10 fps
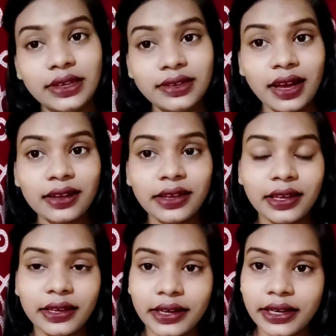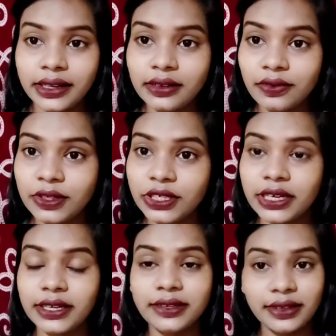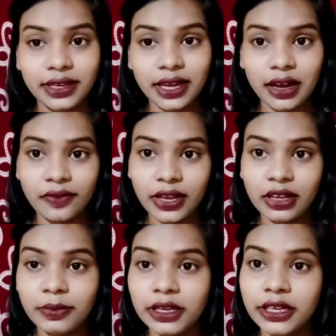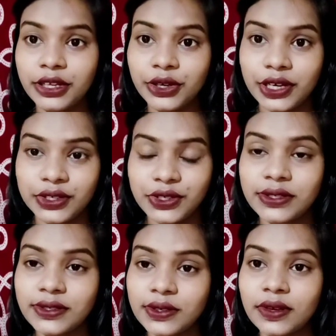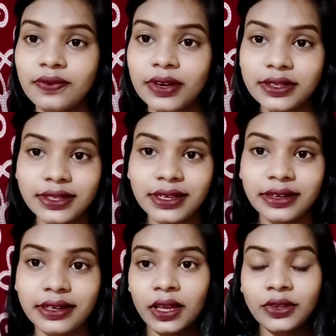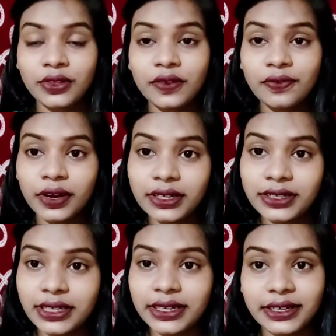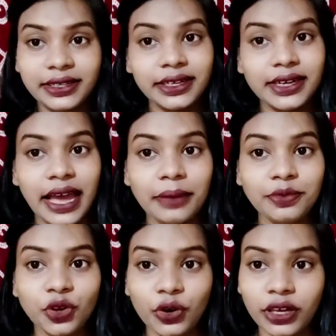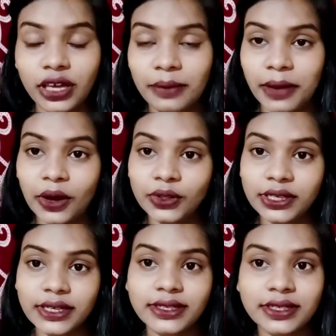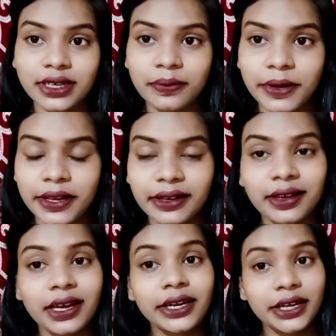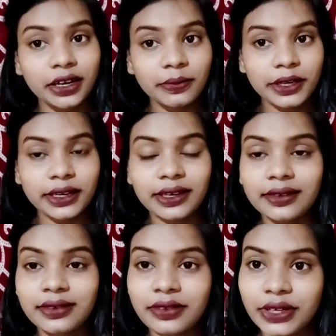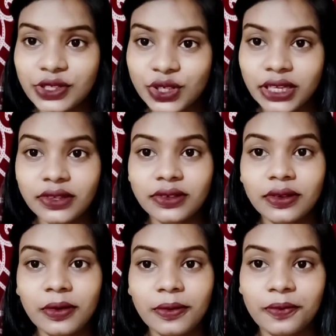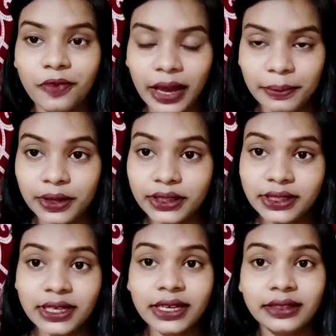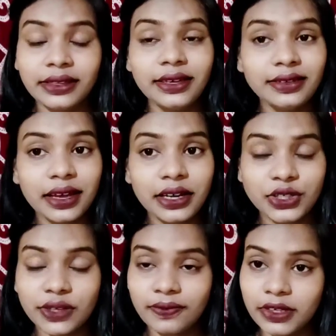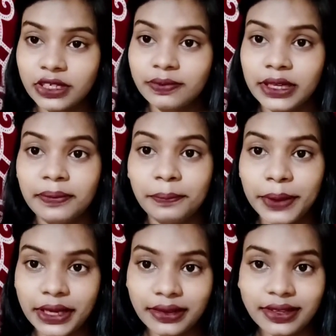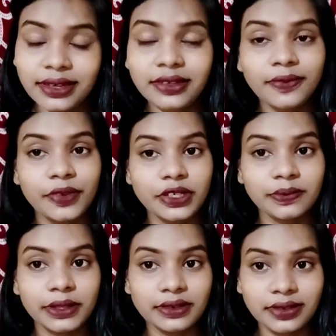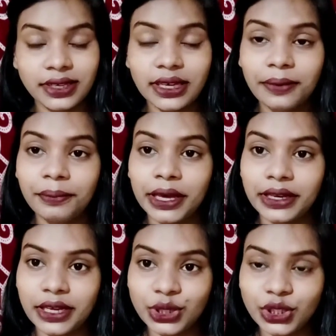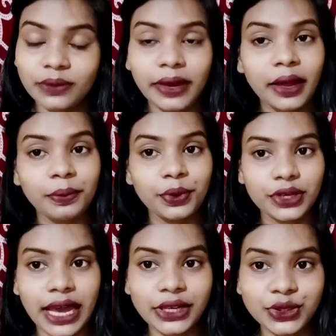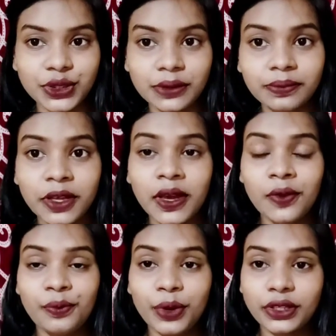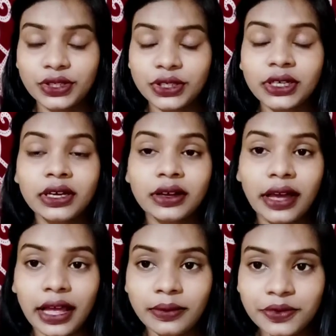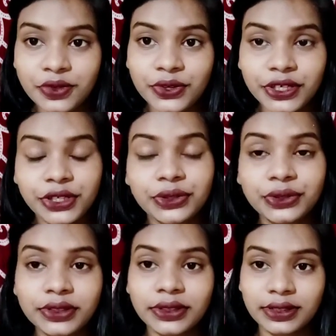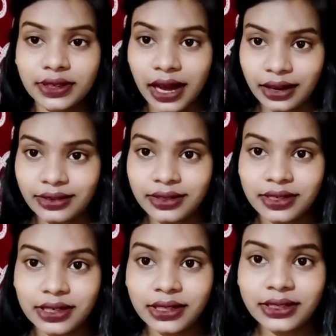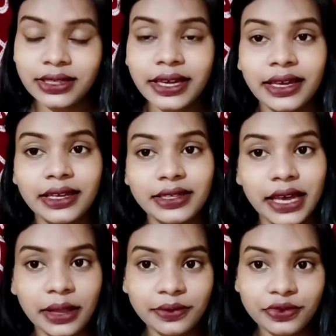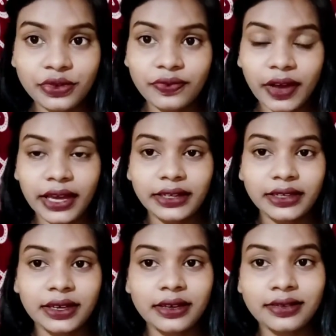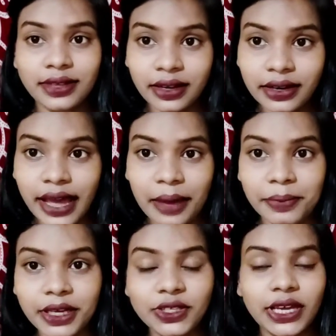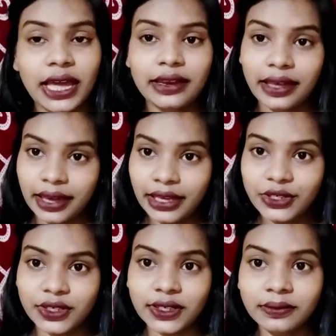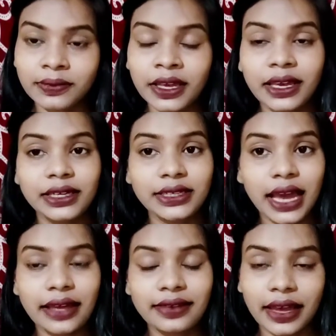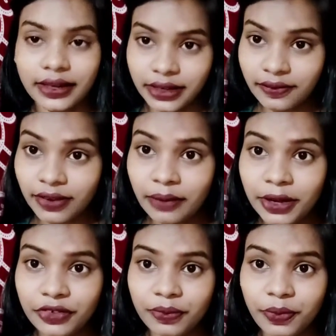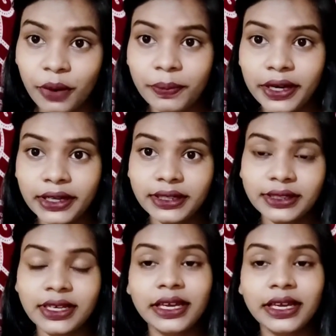These are the ingredients which are easily available in your kitchen. So the first ingredient I'm talking about is turmeric. Turmeric is rich in fibers. These are rich in vitamin B6, vitamin C, magnesium and potassium, which helps to reduce dark circles. It helps to fight sun damage and aging. It has anti-inflammatory properties.